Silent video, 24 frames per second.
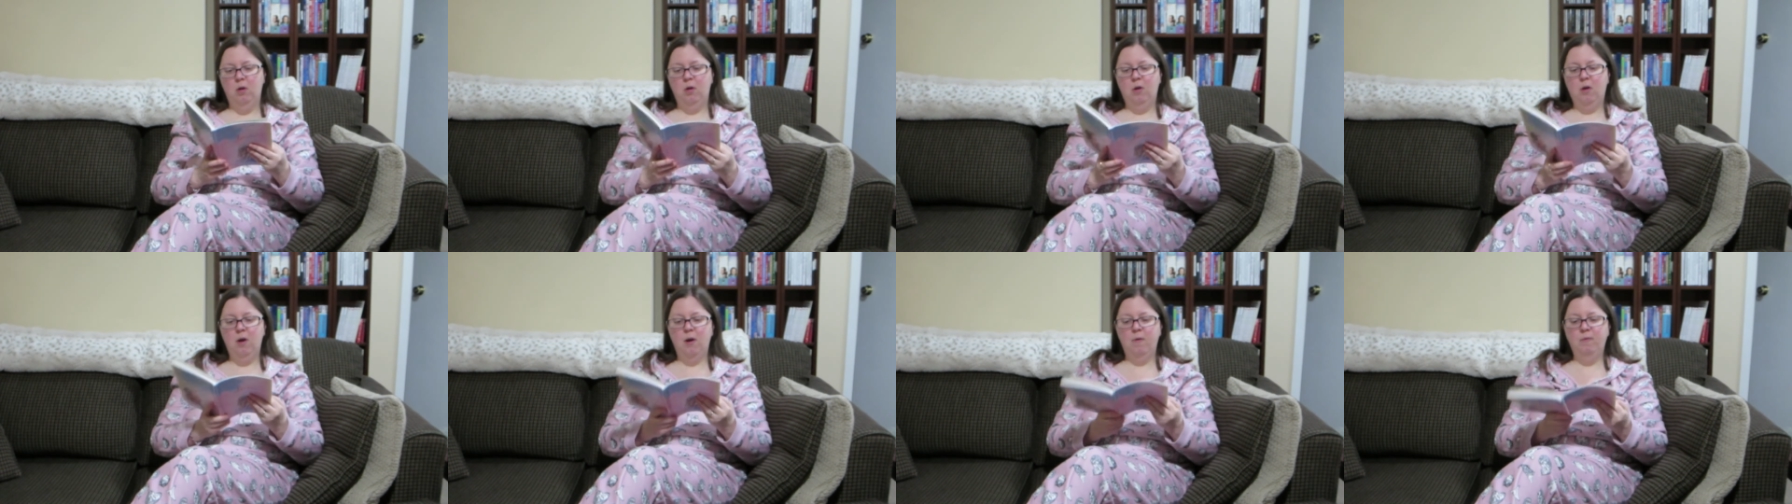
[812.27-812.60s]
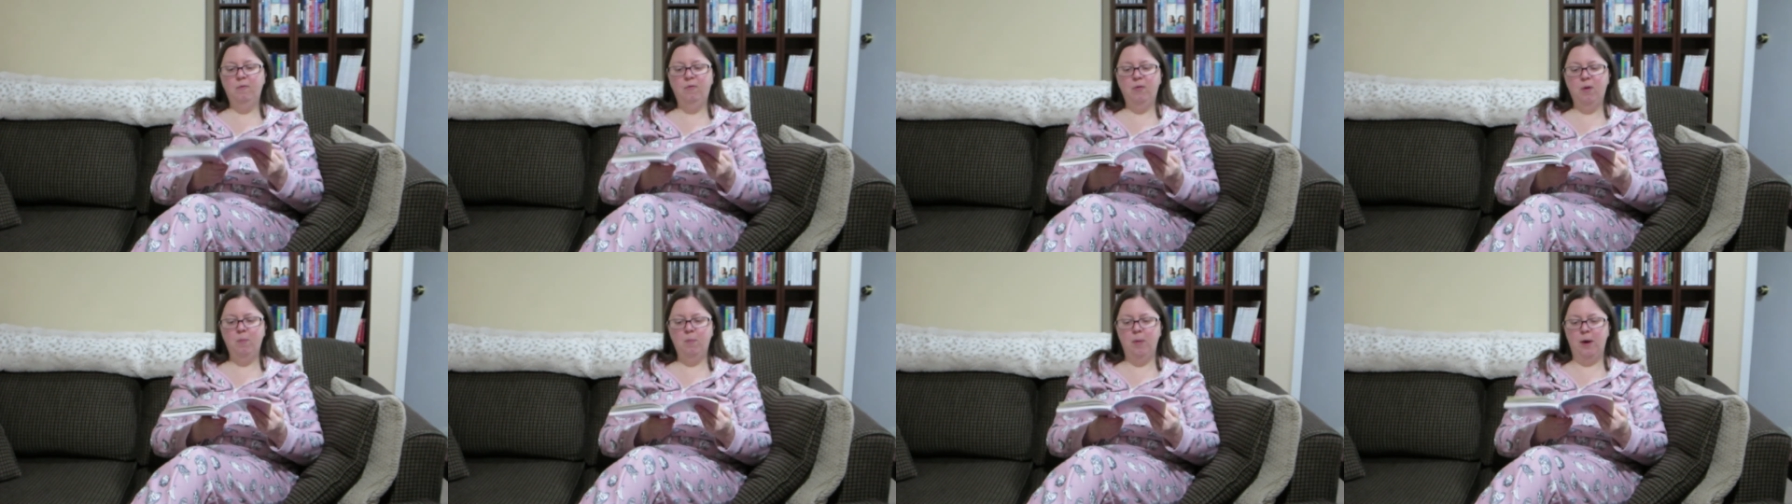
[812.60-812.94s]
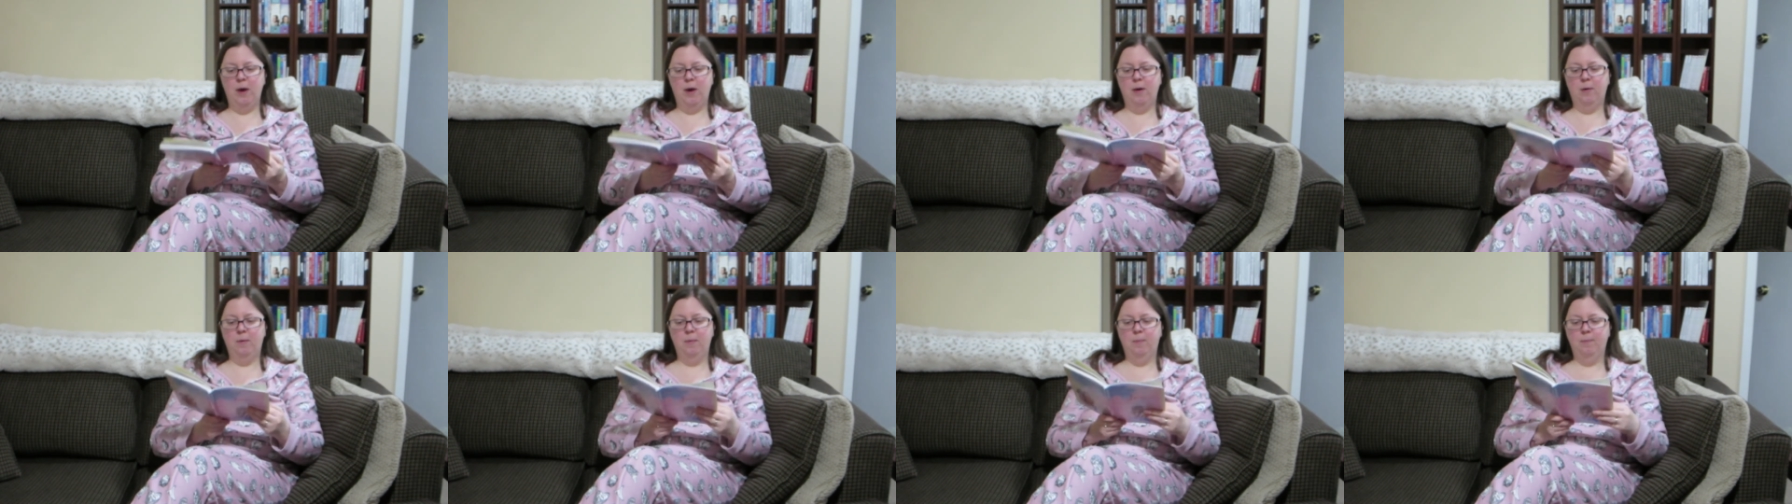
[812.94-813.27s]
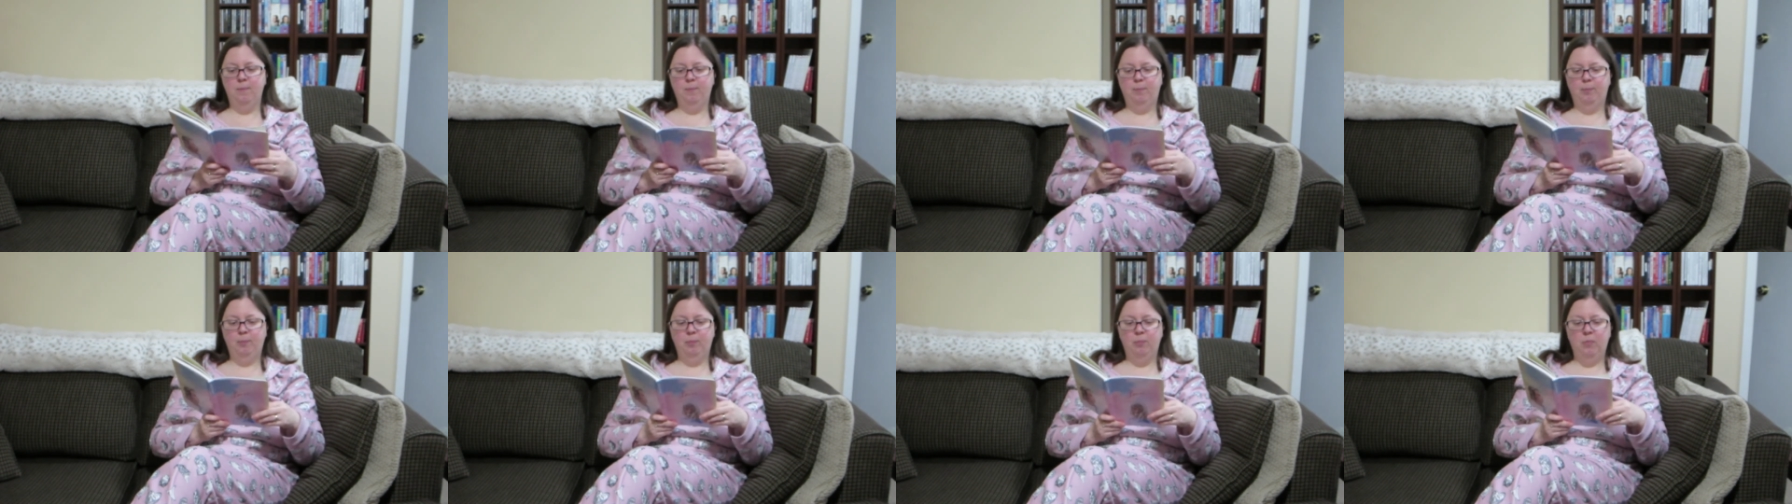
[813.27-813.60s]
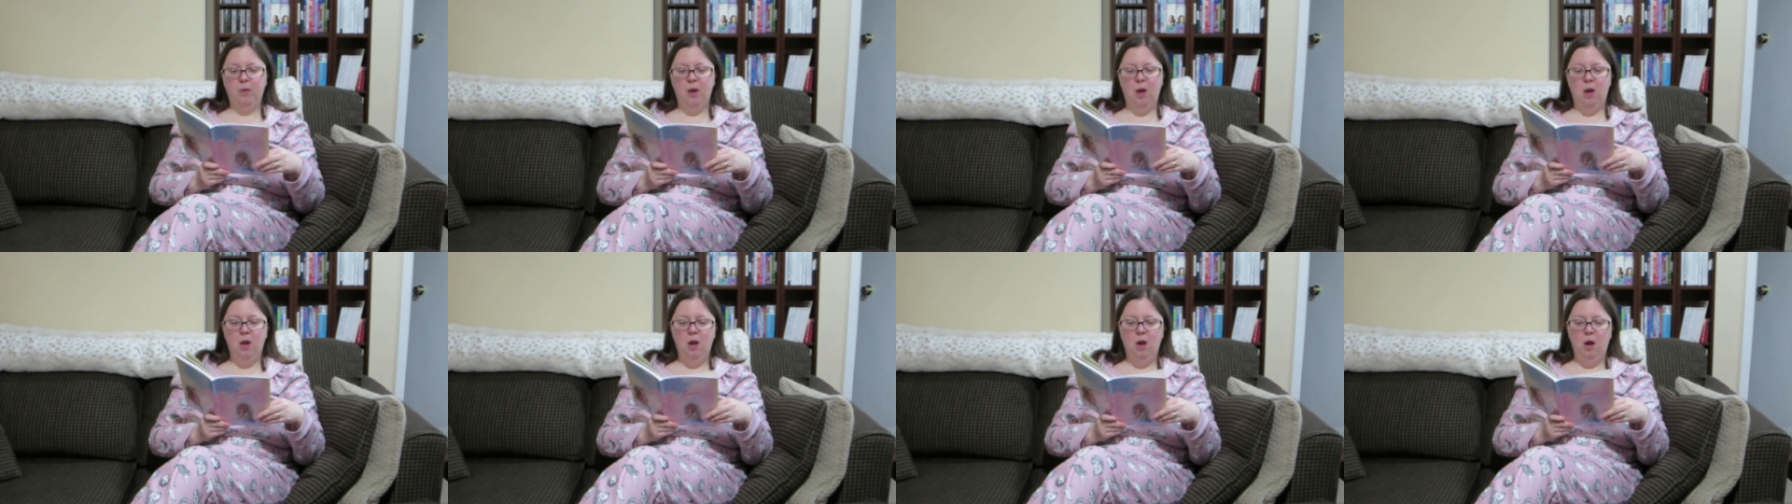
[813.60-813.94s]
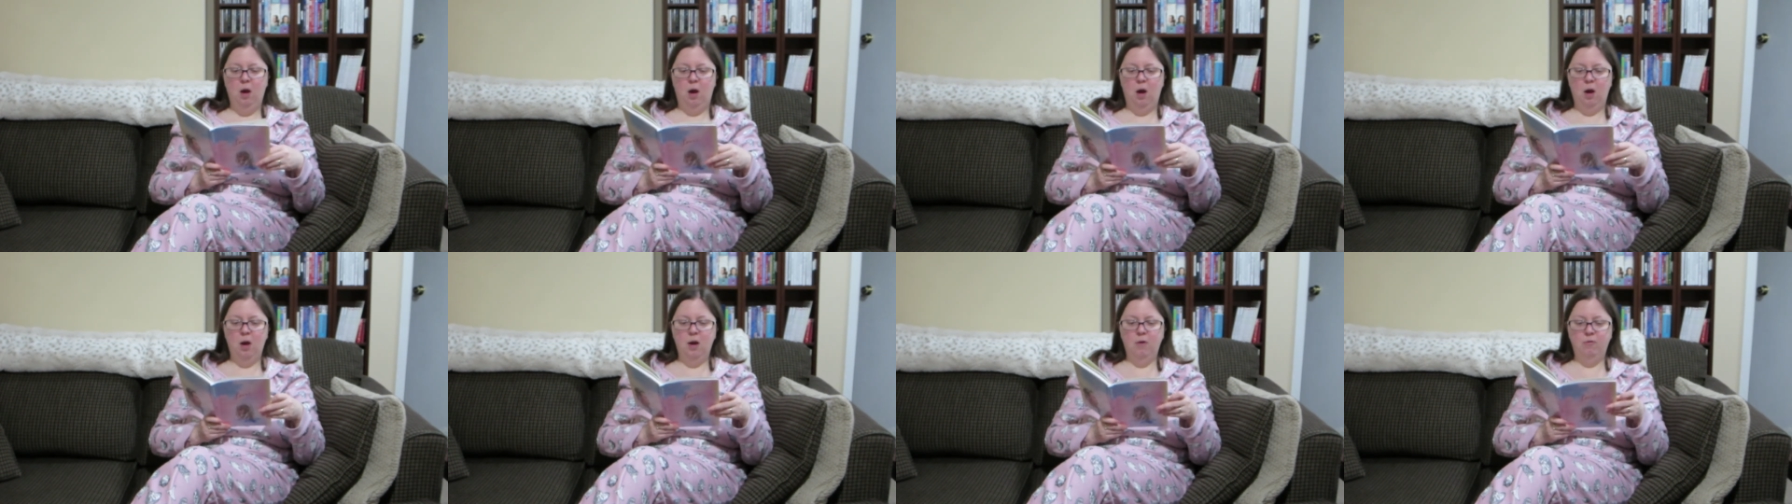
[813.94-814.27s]
comfy bed.
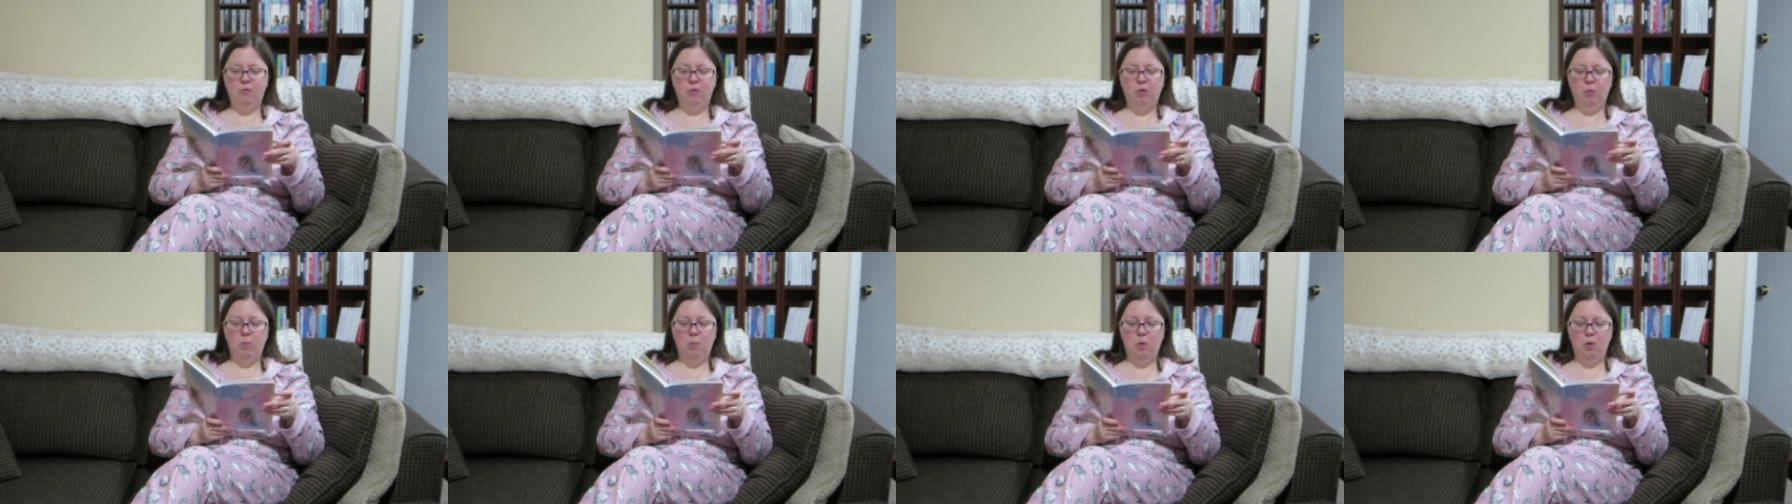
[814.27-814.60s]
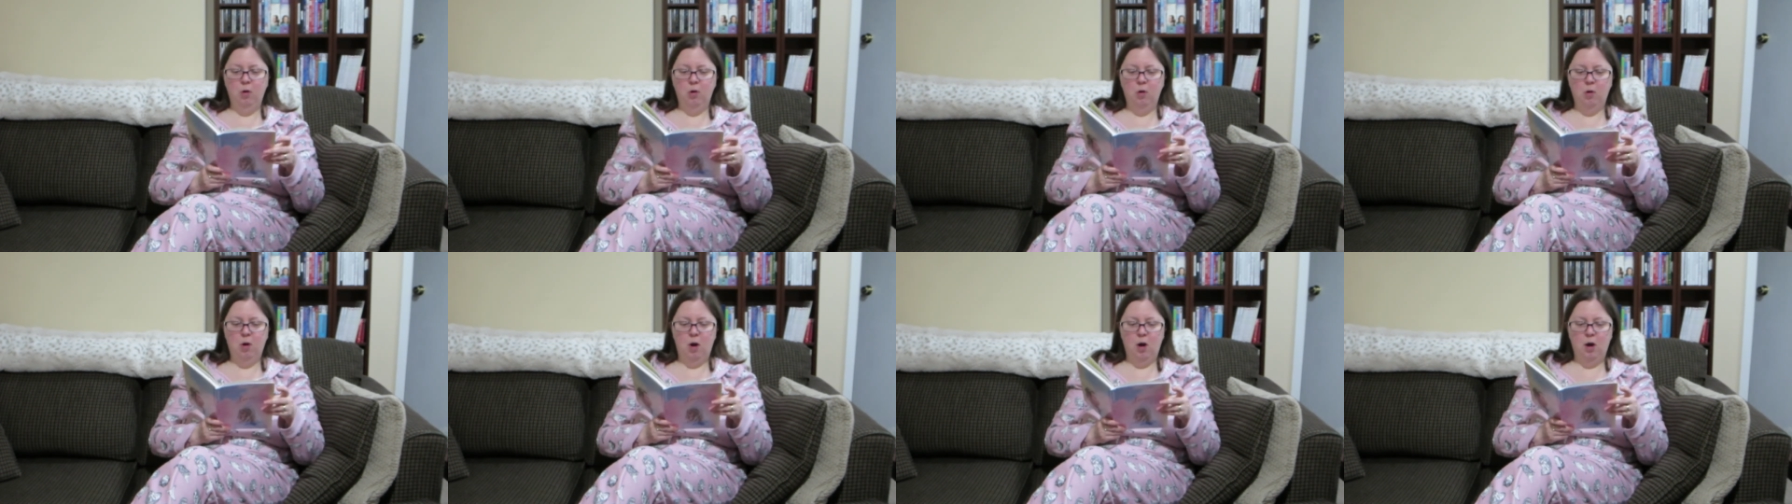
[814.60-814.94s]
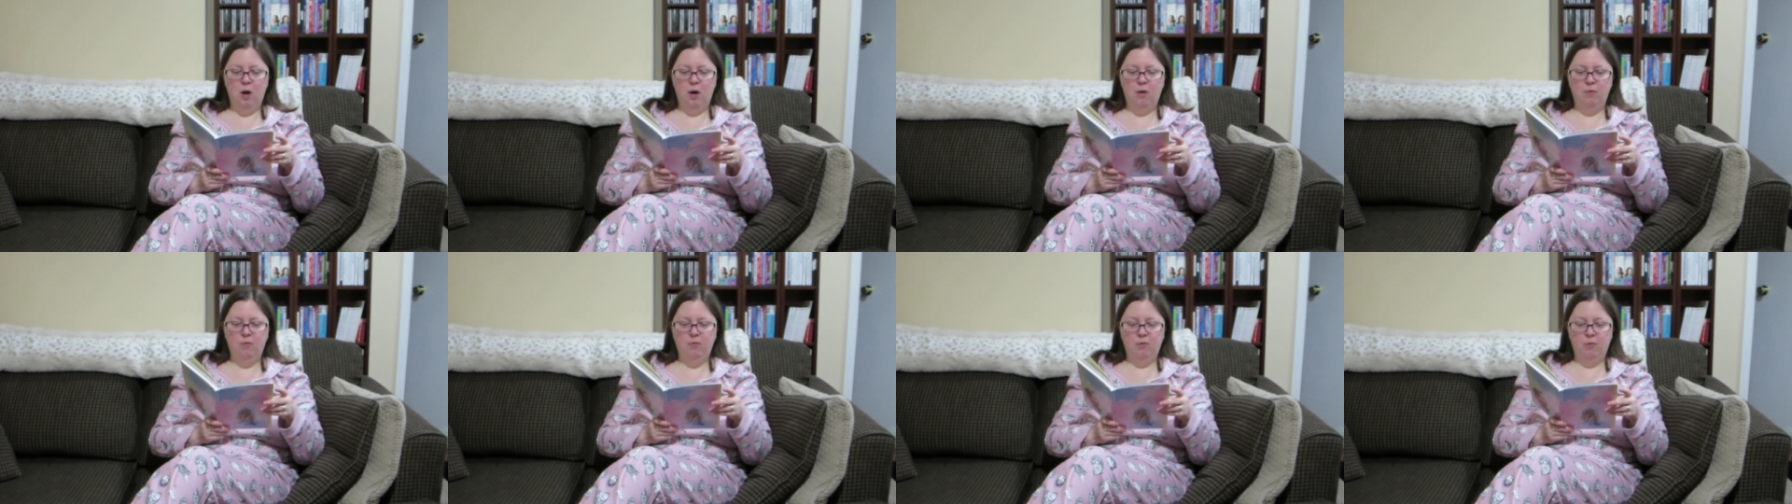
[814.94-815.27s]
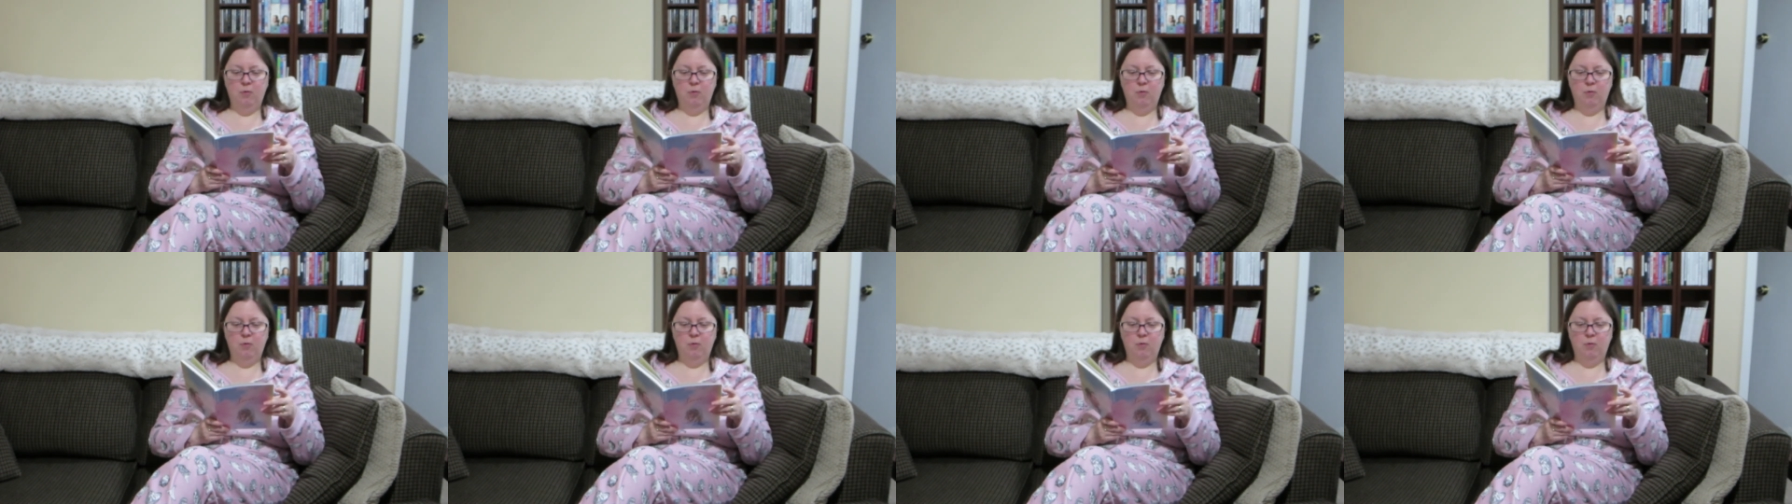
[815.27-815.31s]
I have tomorrow off,